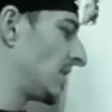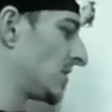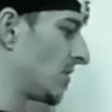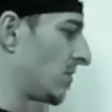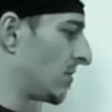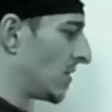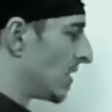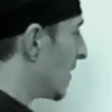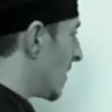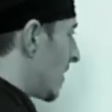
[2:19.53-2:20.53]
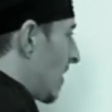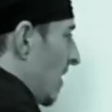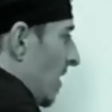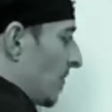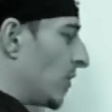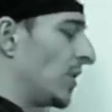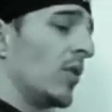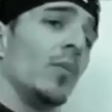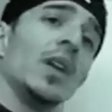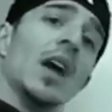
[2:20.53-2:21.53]
So we
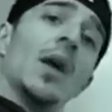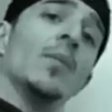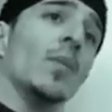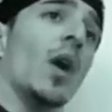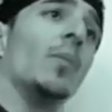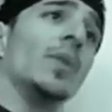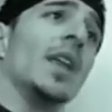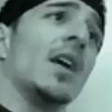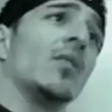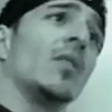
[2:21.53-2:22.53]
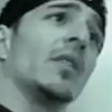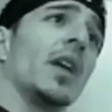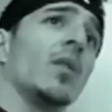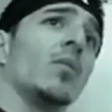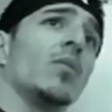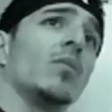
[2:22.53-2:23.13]
know me, I'm up and down all day